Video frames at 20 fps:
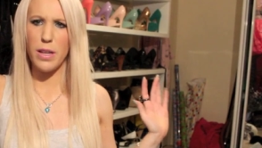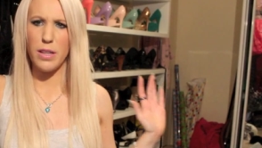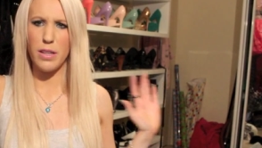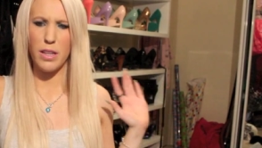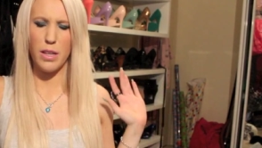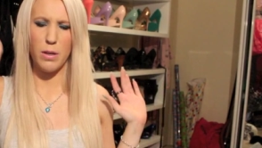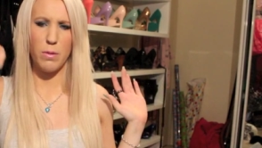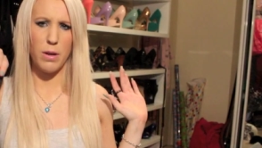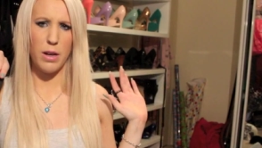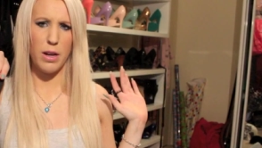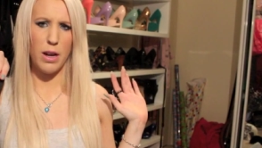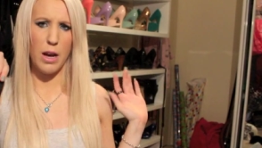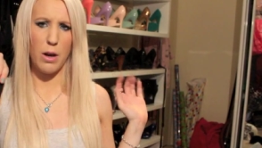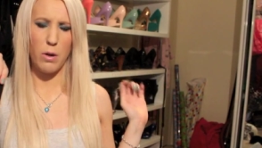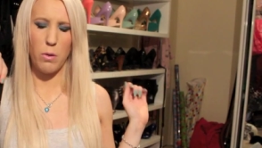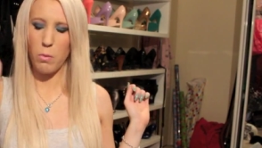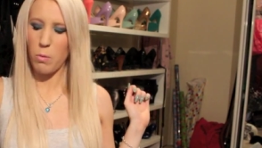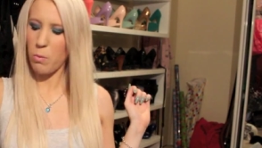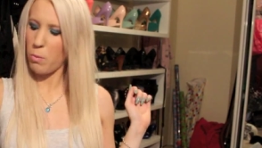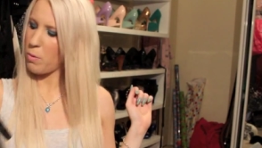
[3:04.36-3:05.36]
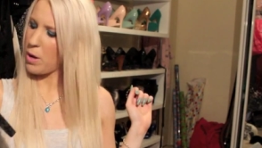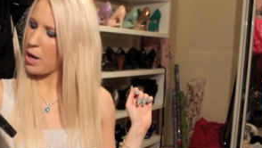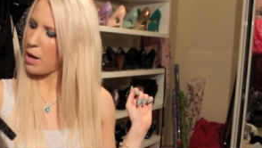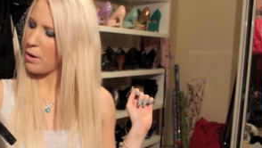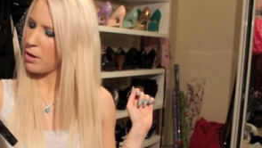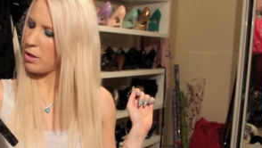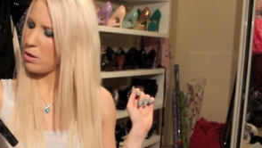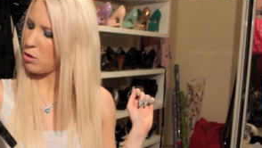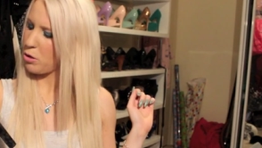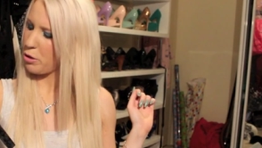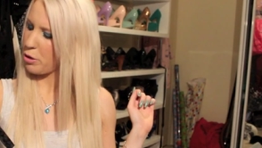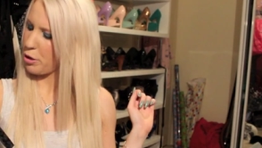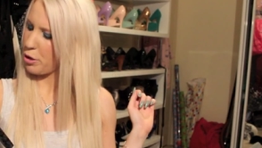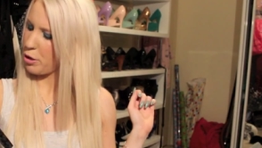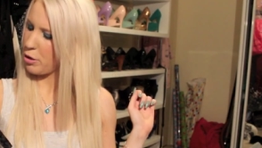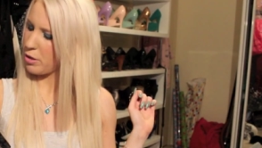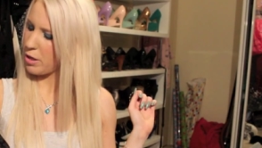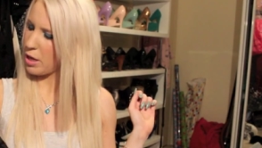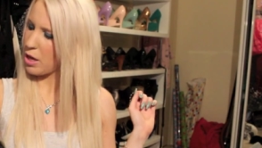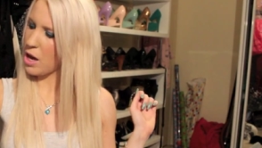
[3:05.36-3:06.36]
idea where I would wear it to
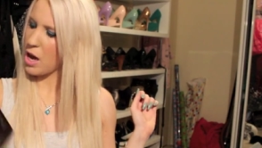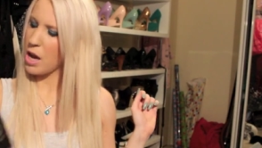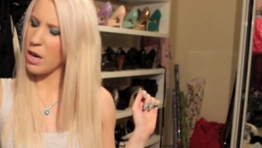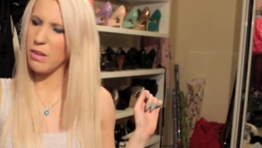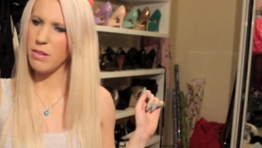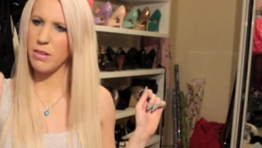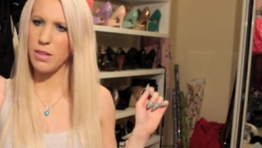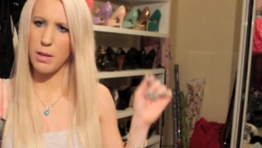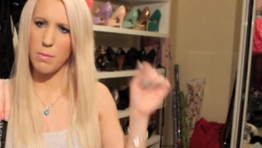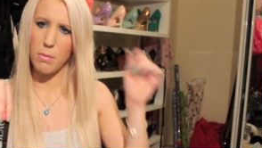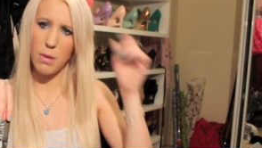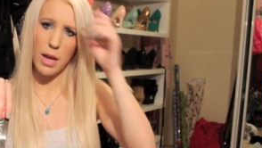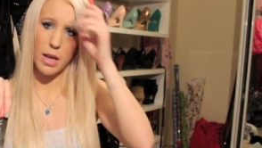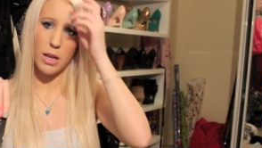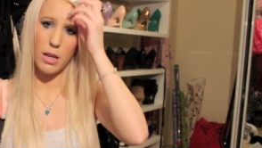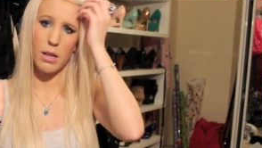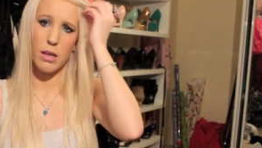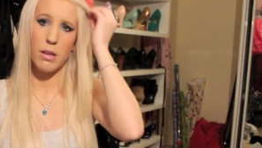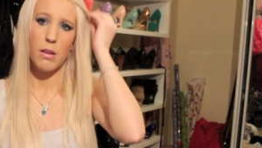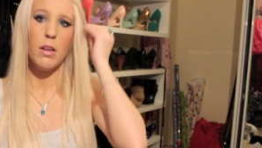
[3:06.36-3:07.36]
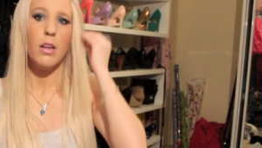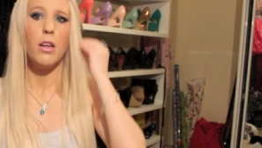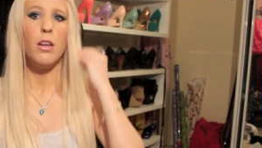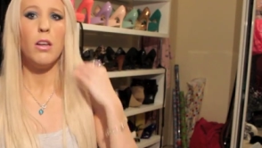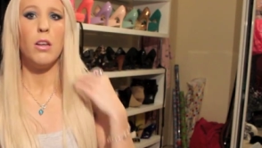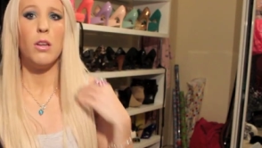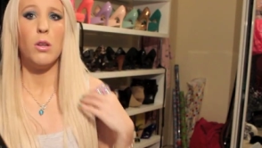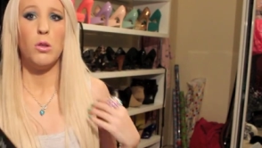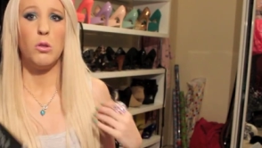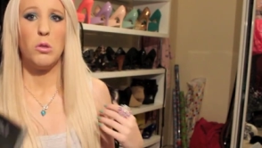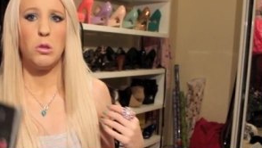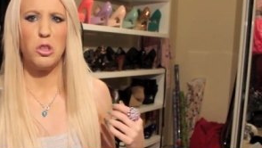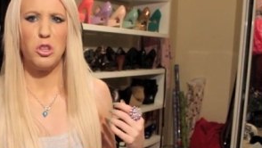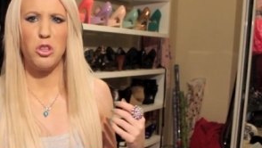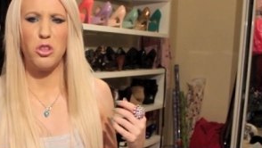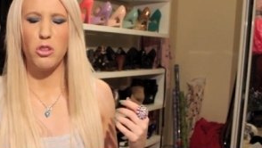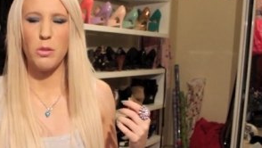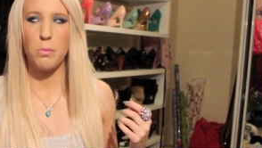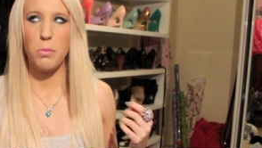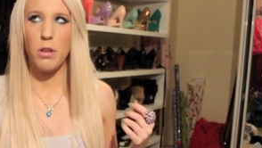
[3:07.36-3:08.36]
because they kind of seem like a
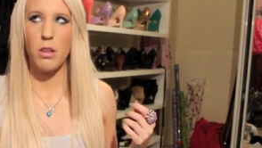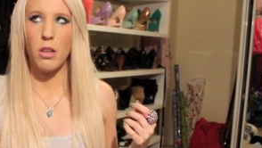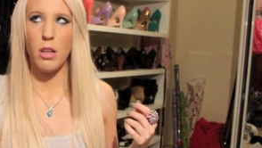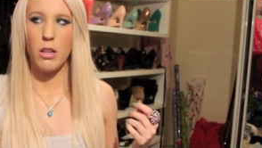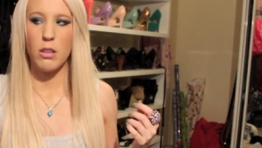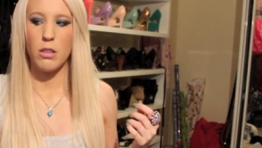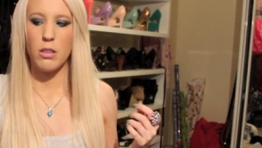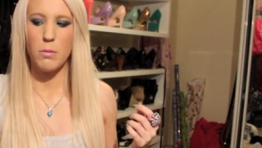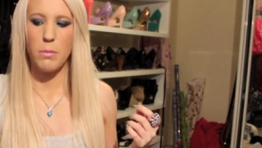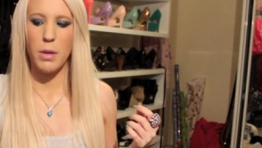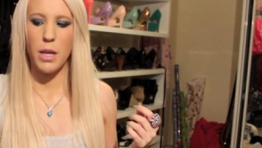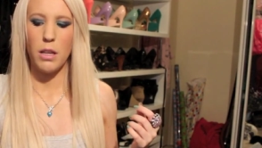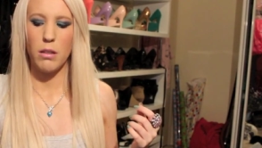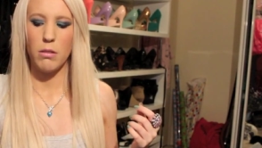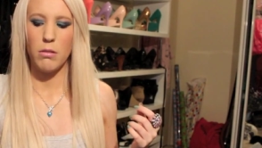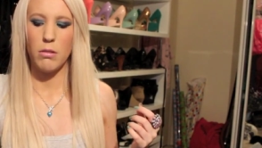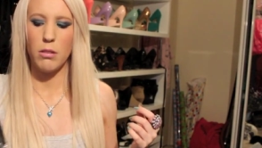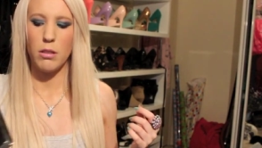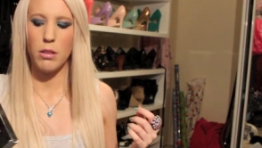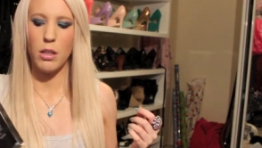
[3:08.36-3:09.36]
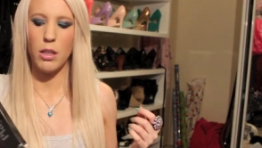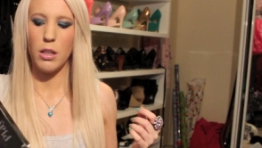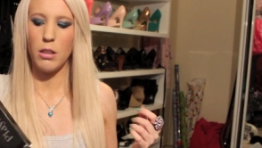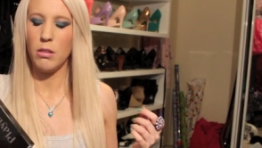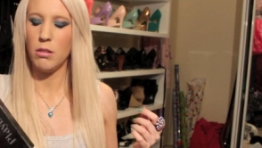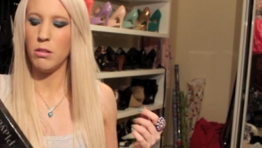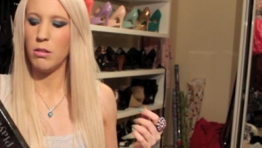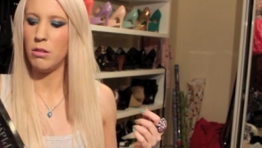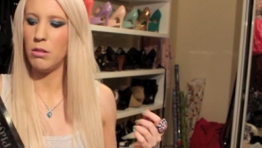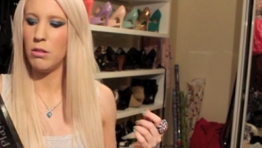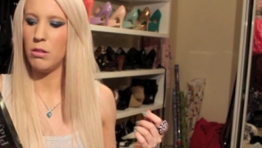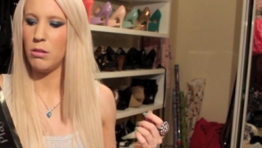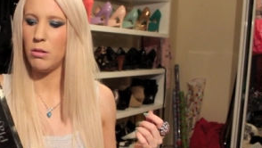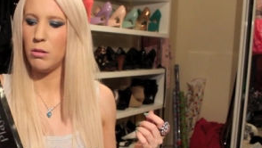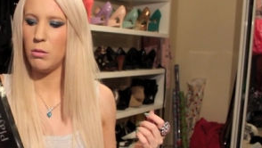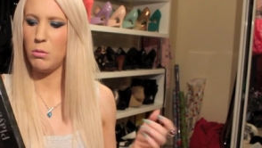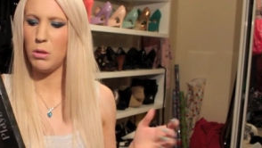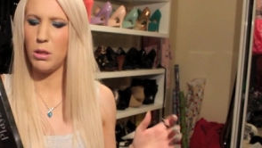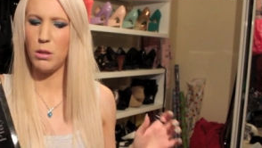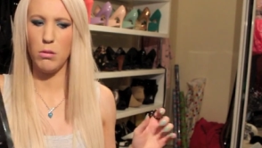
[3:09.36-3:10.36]
stripper thing to me. So,
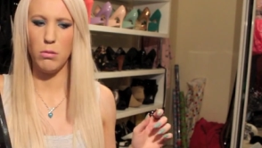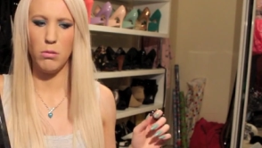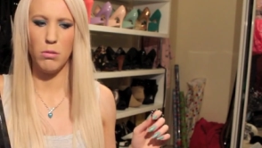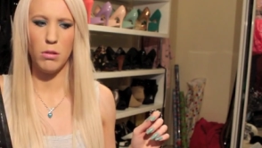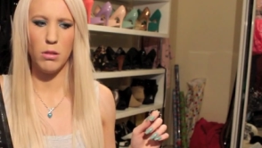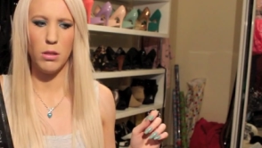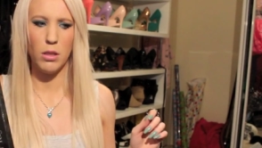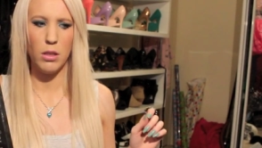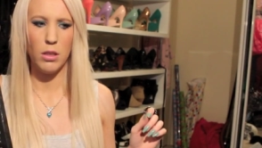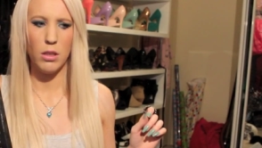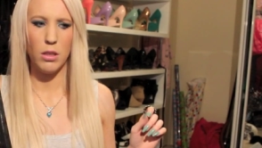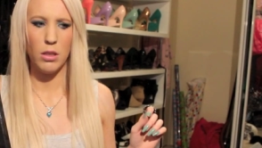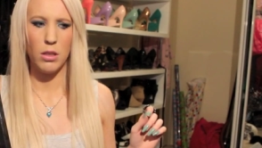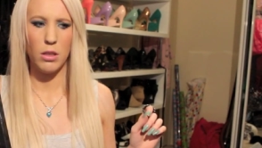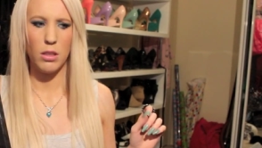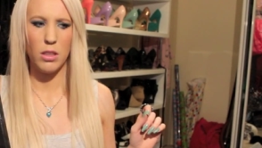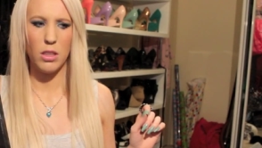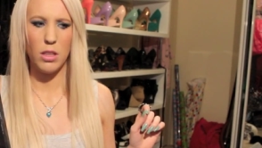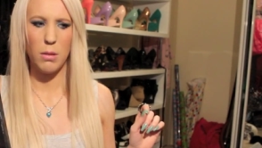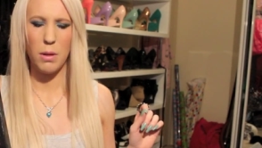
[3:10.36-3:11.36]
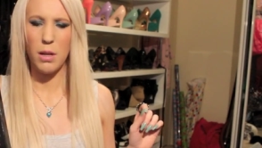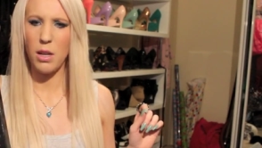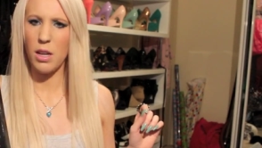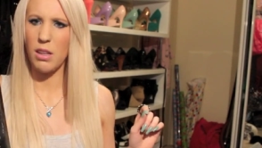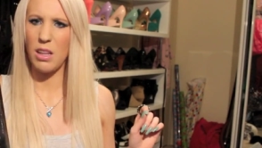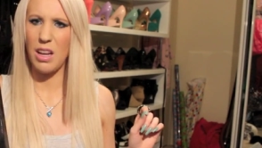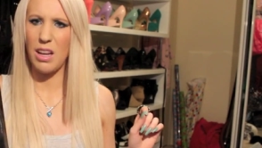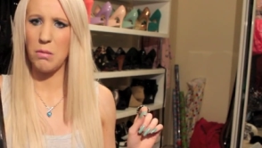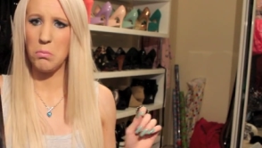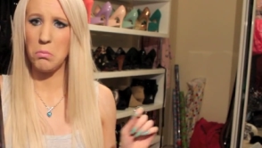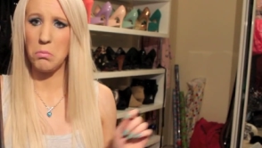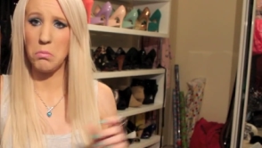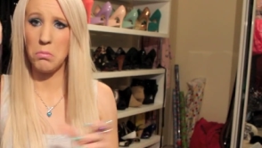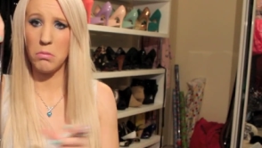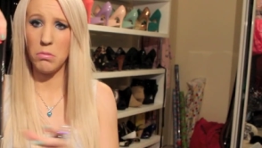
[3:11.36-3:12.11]
well, something like that.